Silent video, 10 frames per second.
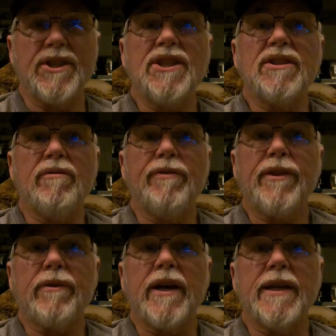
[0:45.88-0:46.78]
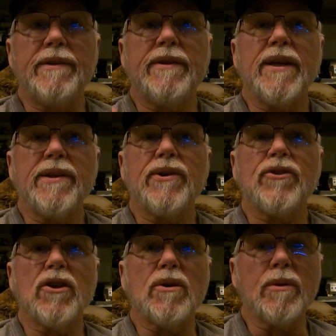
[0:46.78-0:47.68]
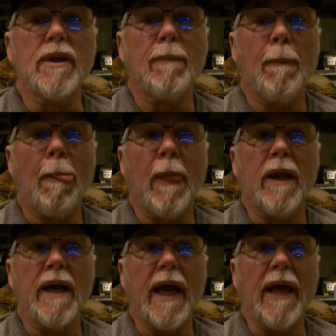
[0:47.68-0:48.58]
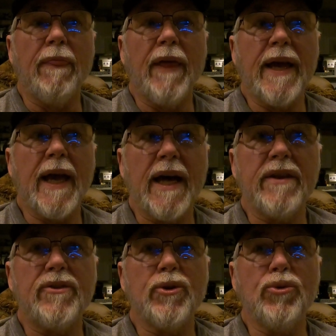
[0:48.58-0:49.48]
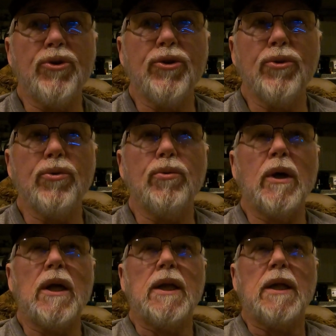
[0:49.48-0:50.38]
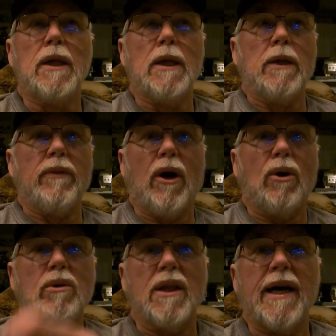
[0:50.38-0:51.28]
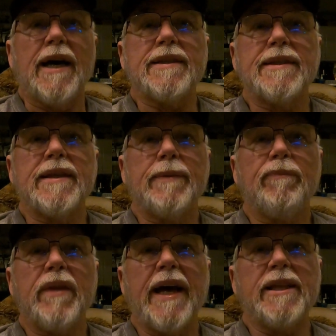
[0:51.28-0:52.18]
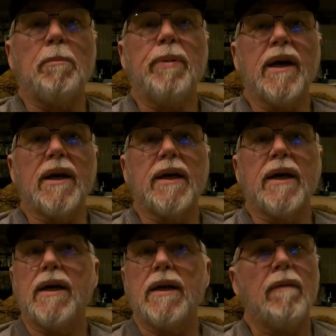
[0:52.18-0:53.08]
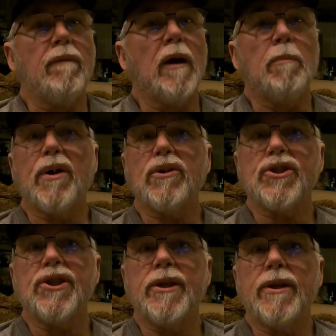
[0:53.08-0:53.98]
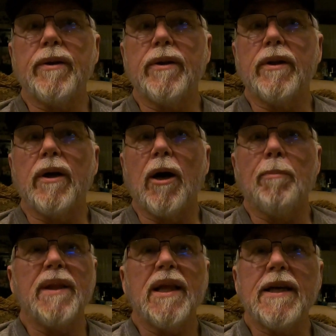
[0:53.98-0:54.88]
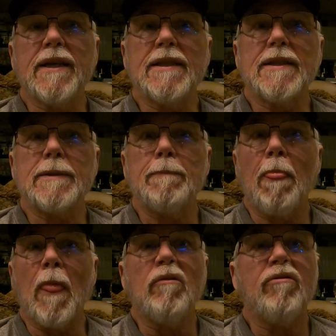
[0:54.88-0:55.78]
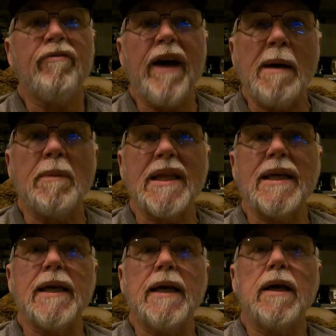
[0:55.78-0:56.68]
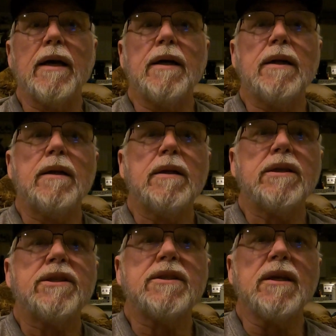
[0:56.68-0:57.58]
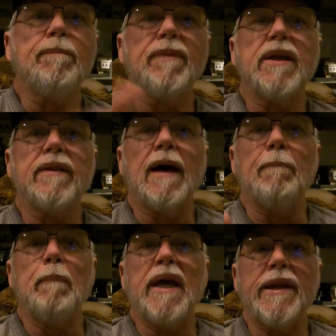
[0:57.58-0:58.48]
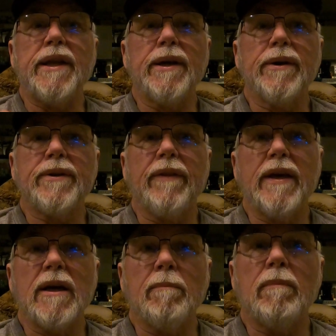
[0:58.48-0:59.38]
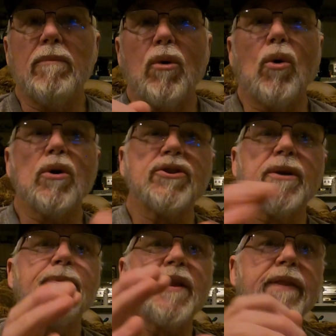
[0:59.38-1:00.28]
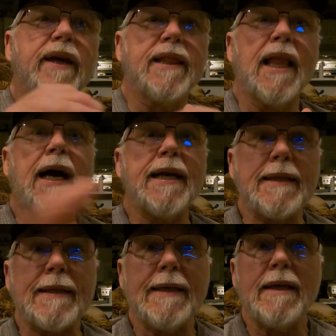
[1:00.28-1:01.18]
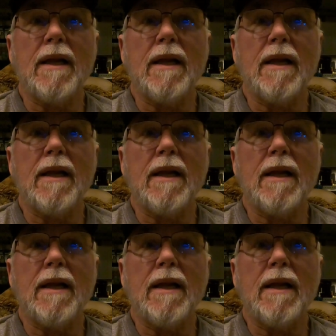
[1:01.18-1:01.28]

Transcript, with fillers: She's in fifth grade, 10 years old, and they had to do, the whole class had to pick a person, a place, family, something that meant dear to them or something they liked.